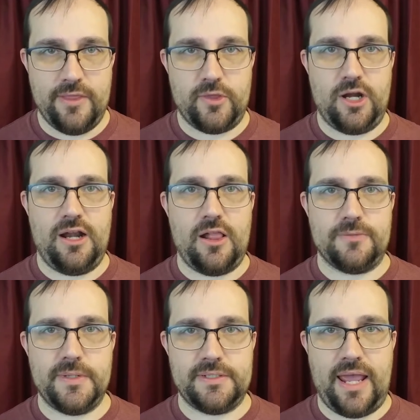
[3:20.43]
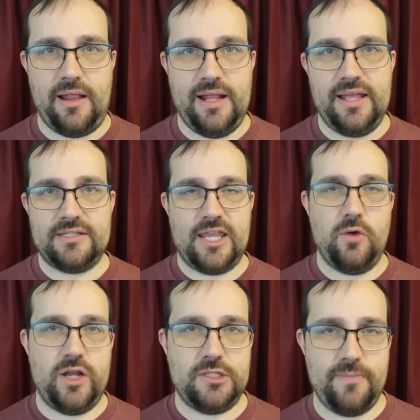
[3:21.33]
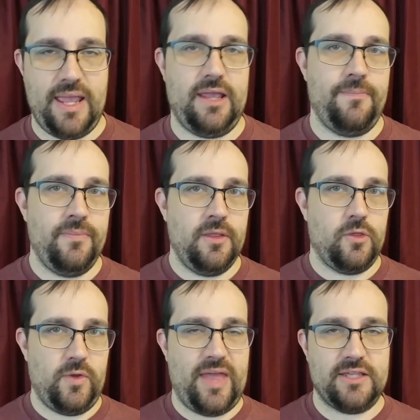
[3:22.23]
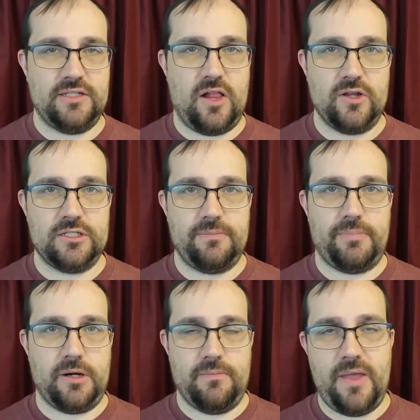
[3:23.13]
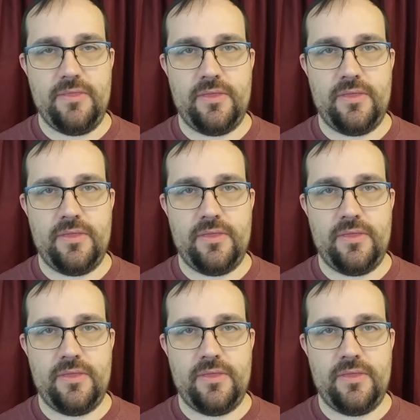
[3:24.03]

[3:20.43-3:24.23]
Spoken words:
$30 per sale. And let's say you want to make $3,000 per month